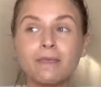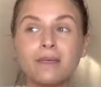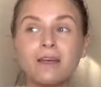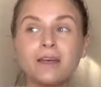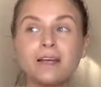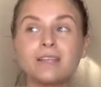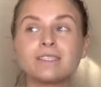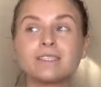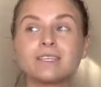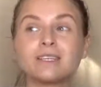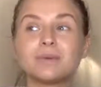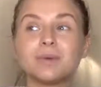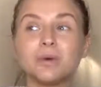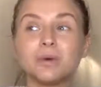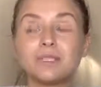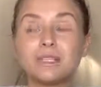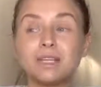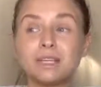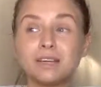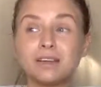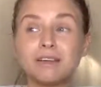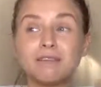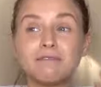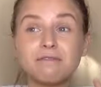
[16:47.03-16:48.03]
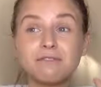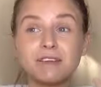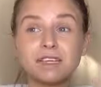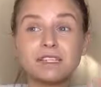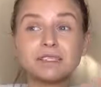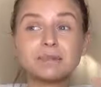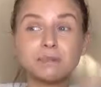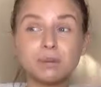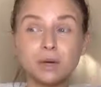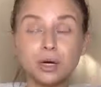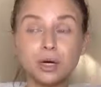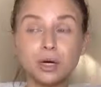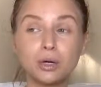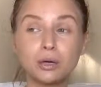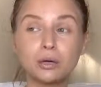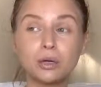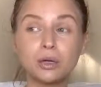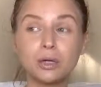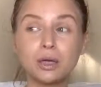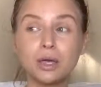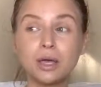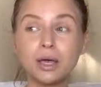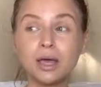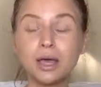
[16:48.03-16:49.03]
It's like I'm always like in a fixed mode.
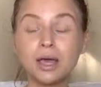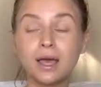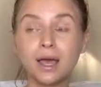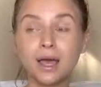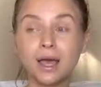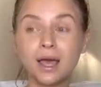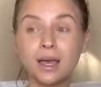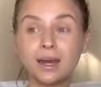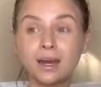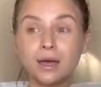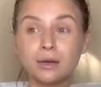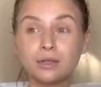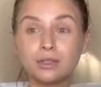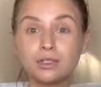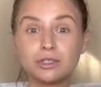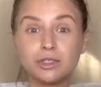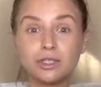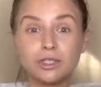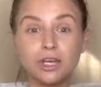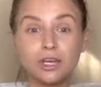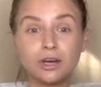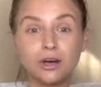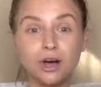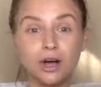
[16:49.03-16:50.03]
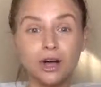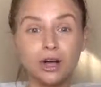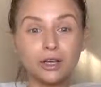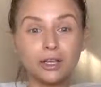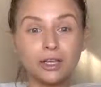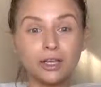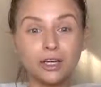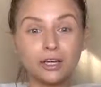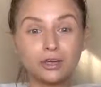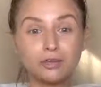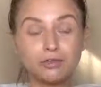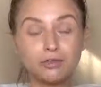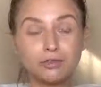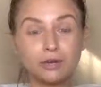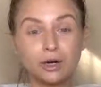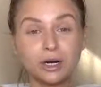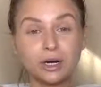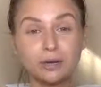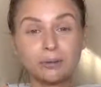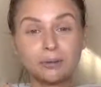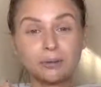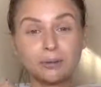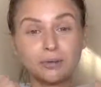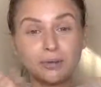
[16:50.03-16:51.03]
And I was looking all year
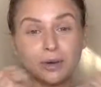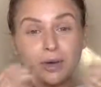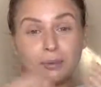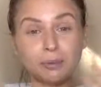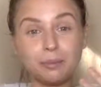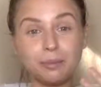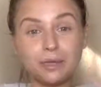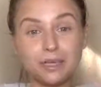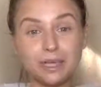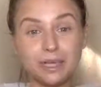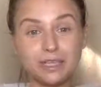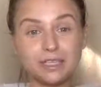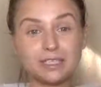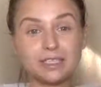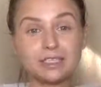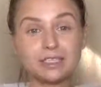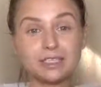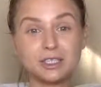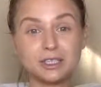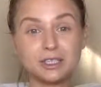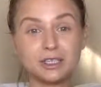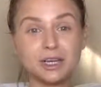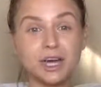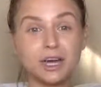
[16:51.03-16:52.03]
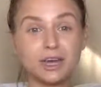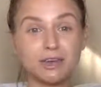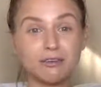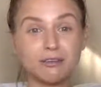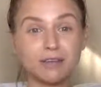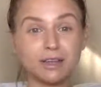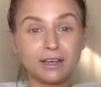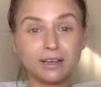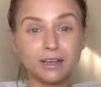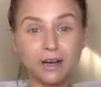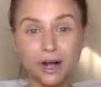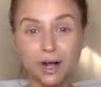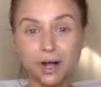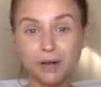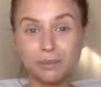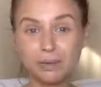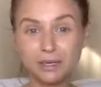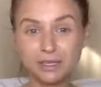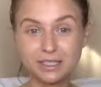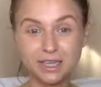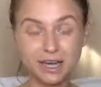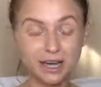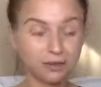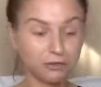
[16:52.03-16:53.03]
for a place to kind of like calm
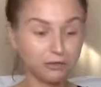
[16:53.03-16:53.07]
me down.